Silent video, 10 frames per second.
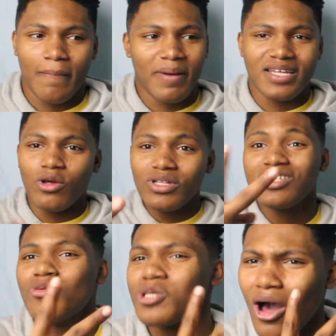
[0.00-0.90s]
but it's only
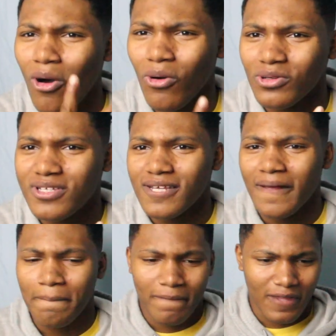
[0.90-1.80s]
two songs.
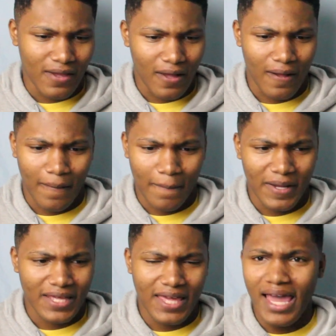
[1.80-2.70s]

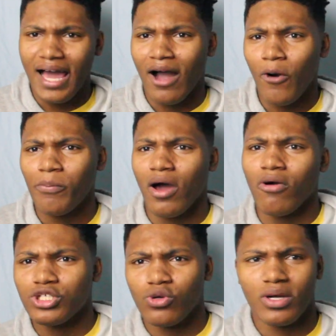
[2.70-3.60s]
But yeah, I hope
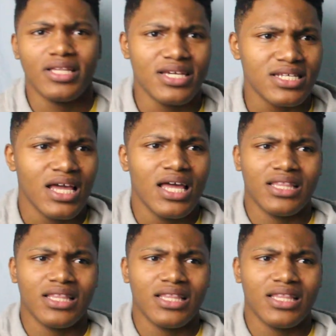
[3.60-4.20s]
y'all enjoyed this.